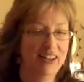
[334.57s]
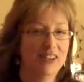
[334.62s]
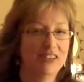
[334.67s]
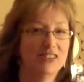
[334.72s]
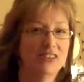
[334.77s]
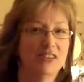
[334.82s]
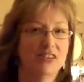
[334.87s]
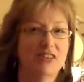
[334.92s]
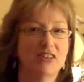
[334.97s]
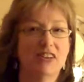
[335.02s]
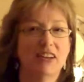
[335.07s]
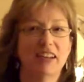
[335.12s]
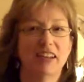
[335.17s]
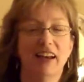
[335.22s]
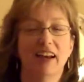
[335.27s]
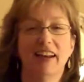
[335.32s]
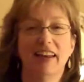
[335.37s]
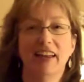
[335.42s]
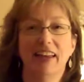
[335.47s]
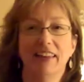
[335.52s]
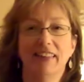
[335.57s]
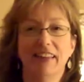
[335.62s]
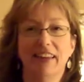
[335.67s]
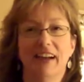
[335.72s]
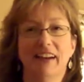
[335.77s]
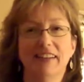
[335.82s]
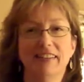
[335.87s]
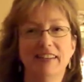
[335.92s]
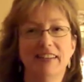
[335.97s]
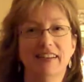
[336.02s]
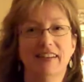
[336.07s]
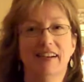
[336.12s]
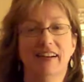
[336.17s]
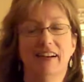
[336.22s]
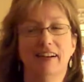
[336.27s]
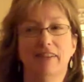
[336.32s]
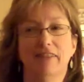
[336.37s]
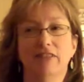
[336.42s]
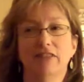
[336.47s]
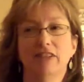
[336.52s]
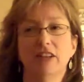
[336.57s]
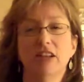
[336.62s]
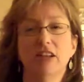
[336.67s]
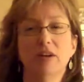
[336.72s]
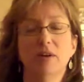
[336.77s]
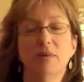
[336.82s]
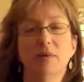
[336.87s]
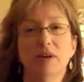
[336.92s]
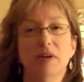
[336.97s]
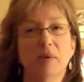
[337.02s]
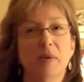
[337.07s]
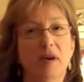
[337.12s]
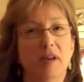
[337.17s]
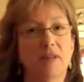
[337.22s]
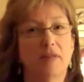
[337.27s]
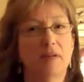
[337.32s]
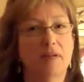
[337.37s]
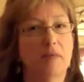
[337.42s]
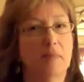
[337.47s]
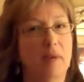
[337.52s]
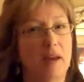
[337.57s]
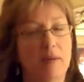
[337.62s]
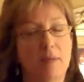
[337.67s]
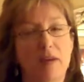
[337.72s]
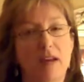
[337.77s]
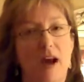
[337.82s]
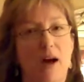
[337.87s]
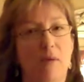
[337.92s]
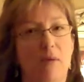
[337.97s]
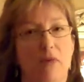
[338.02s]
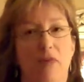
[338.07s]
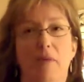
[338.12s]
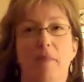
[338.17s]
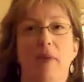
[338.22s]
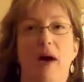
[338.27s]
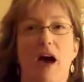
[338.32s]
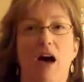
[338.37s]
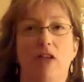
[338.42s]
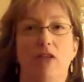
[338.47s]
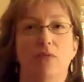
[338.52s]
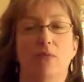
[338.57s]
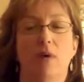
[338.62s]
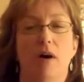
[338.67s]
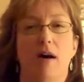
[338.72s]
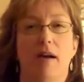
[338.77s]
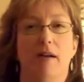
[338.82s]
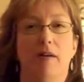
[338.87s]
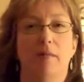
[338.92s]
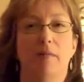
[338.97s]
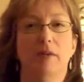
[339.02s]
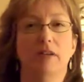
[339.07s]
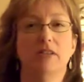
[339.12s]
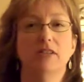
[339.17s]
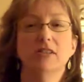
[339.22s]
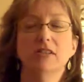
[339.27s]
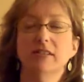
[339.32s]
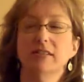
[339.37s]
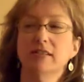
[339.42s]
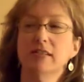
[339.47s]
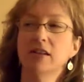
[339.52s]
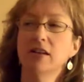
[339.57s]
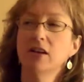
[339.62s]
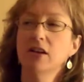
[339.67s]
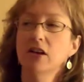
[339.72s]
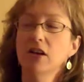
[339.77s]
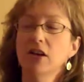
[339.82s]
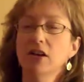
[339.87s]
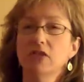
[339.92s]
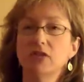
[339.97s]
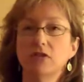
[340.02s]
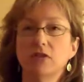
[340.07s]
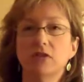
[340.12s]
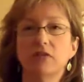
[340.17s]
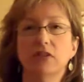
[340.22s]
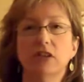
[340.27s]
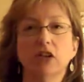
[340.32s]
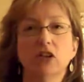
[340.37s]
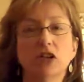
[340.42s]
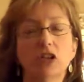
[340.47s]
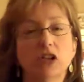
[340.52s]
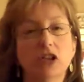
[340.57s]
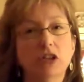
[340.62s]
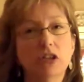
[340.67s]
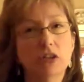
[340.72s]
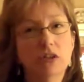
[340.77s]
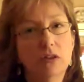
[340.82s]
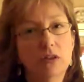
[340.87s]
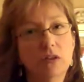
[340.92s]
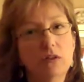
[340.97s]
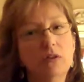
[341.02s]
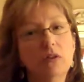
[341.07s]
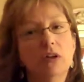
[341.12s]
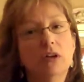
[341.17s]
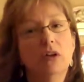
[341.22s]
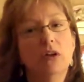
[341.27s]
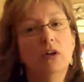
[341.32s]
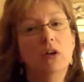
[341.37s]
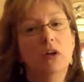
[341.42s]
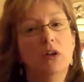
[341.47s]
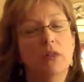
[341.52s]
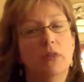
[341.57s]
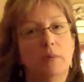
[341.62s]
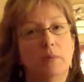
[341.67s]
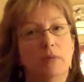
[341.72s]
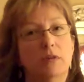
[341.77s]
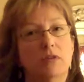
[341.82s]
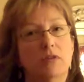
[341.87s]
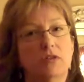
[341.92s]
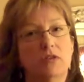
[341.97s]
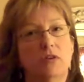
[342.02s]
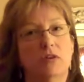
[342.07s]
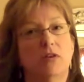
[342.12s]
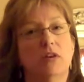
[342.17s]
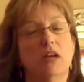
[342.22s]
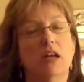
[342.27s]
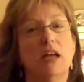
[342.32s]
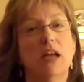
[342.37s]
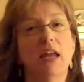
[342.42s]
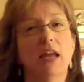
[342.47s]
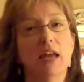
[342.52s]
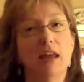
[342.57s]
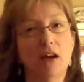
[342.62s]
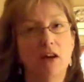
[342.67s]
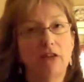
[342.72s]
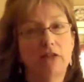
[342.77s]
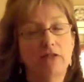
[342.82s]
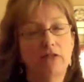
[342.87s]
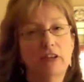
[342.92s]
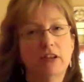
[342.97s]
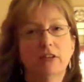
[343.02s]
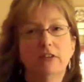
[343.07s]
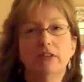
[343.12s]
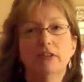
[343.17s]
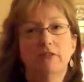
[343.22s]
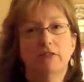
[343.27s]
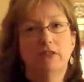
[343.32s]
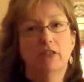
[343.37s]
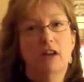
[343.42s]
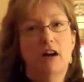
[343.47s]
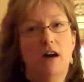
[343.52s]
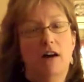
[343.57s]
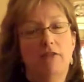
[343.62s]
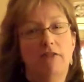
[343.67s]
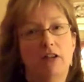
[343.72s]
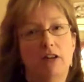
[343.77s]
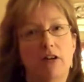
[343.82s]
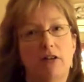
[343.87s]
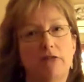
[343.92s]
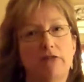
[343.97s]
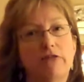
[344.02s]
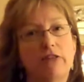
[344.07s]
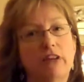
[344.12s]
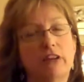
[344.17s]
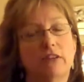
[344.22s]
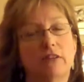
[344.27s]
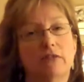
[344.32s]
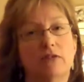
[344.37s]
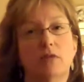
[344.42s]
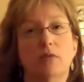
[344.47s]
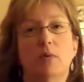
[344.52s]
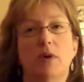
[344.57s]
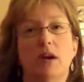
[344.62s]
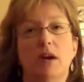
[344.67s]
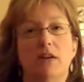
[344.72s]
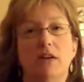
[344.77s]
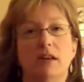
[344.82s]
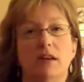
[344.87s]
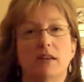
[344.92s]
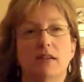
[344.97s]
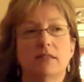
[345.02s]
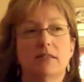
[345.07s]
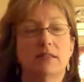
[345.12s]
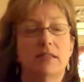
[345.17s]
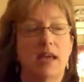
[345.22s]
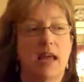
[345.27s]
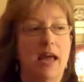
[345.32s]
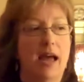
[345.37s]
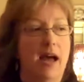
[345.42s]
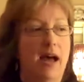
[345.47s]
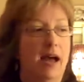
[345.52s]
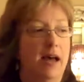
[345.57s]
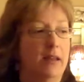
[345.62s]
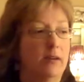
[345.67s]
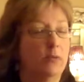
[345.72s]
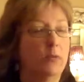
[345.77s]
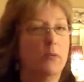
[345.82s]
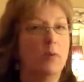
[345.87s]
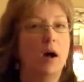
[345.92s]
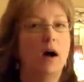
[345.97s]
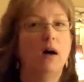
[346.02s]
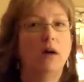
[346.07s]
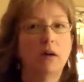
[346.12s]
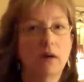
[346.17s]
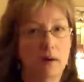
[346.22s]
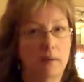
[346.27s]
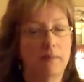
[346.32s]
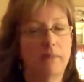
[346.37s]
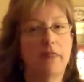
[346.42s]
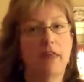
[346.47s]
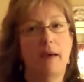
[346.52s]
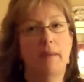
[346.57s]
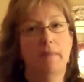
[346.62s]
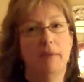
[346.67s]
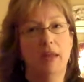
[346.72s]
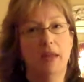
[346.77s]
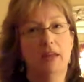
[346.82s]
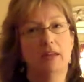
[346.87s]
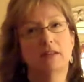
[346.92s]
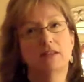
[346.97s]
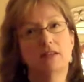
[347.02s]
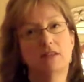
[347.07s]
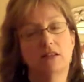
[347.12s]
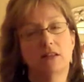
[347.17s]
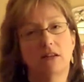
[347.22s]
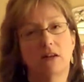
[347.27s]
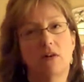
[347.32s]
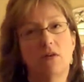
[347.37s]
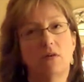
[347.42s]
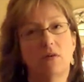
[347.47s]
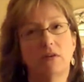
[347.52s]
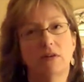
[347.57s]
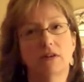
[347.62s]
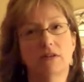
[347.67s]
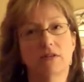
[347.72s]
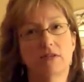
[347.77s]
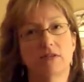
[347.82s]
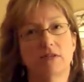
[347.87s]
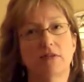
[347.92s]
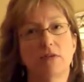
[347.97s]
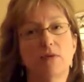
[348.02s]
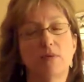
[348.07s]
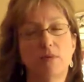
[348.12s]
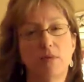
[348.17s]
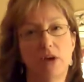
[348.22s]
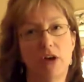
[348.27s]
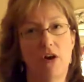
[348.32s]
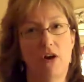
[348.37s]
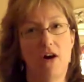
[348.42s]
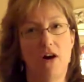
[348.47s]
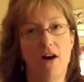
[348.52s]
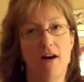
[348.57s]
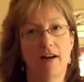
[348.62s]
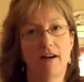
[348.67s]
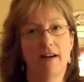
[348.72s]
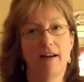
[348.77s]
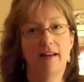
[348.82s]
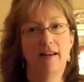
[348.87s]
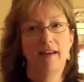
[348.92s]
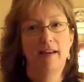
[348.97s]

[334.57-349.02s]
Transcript: So you can kind of get the idea of, we don't want to throw the baby out with the bathwater, but just sort of include the persona in our field of love, in our field of awareness, and welcome them into the wholeness of who we are.